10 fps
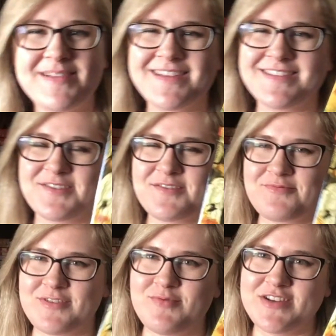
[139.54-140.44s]
because there are
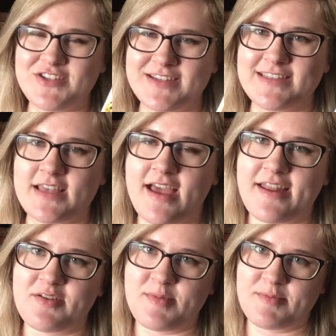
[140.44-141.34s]
three witches, and
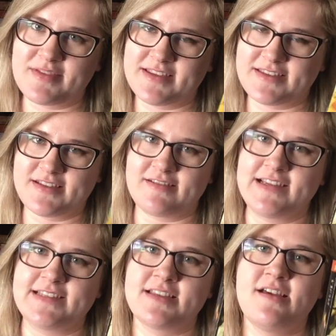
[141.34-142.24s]
I remember this
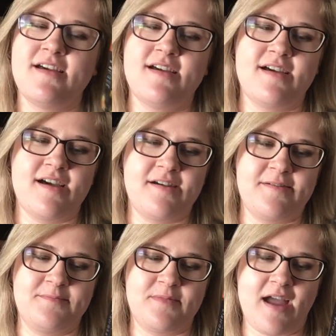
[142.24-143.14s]
series
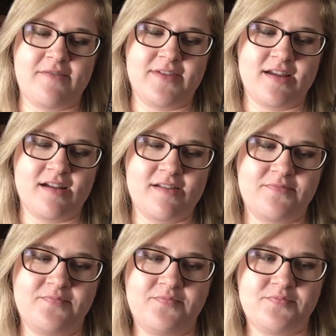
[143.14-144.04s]
having
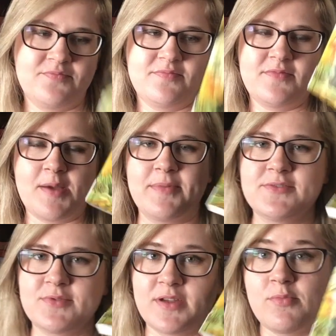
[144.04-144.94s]
them as
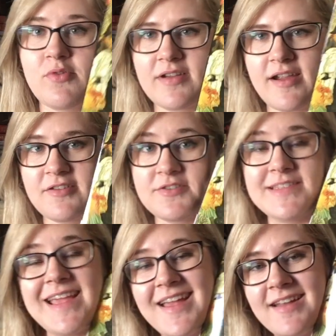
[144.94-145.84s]
really important characters,
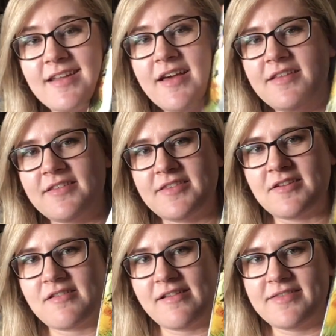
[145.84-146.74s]
and that they
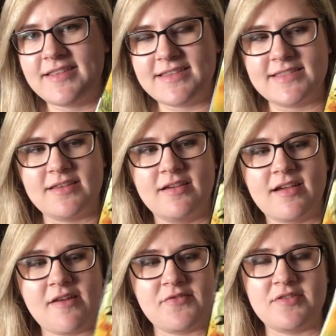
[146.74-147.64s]
are on this
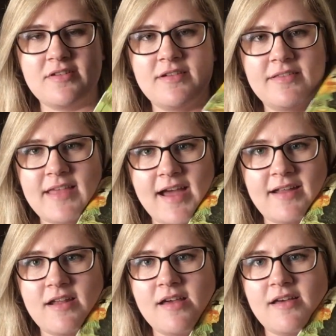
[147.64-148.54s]
cover
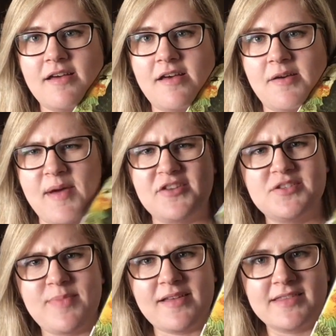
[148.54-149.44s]
that I
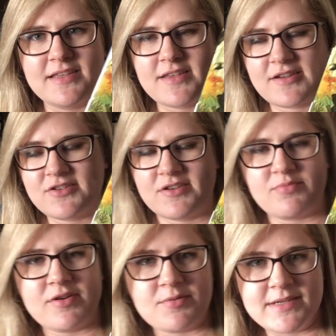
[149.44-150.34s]
just bought these actually
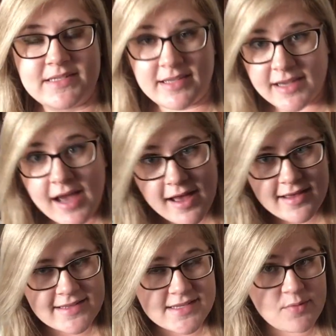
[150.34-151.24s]
pretty recently
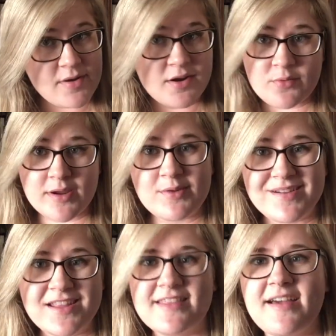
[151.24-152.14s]
because I want to
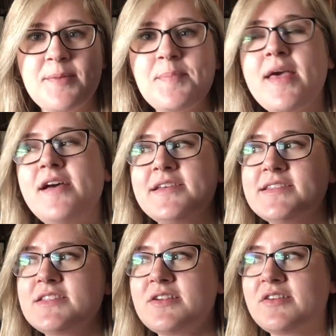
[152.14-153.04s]
reread them
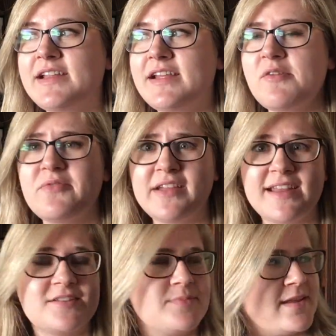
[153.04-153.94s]
starting hopefully
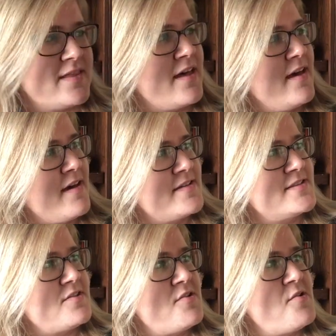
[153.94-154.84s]
next month.
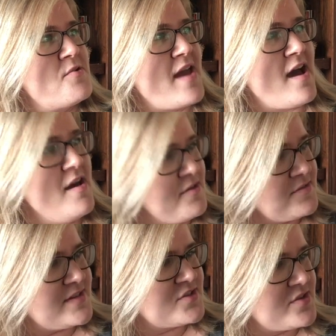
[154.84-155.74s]
So yeah,
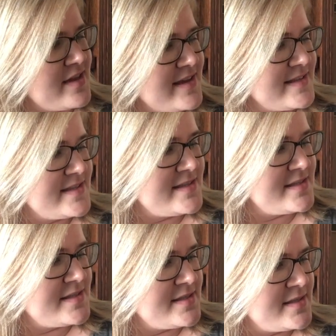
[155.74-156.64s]
there's actually like
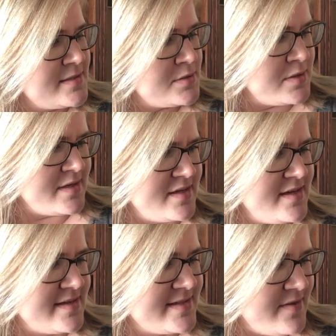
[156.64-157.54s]

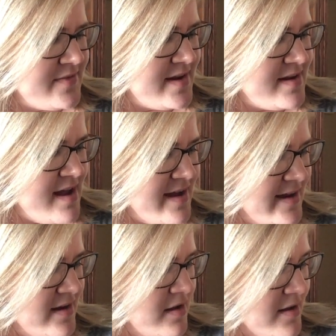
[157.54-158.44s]
6, 7, 8,
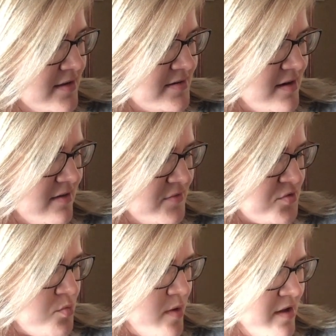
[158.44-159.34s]
9, 10,
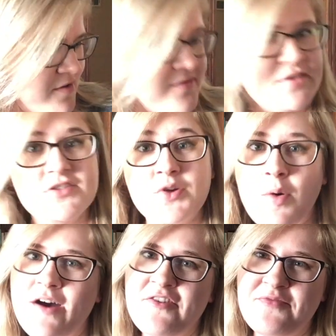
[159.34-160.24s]
11, 12. There's
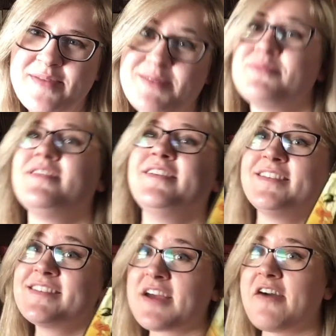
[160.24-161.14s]
12 people on
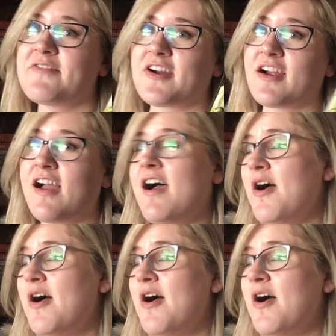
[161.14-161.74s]
this cover.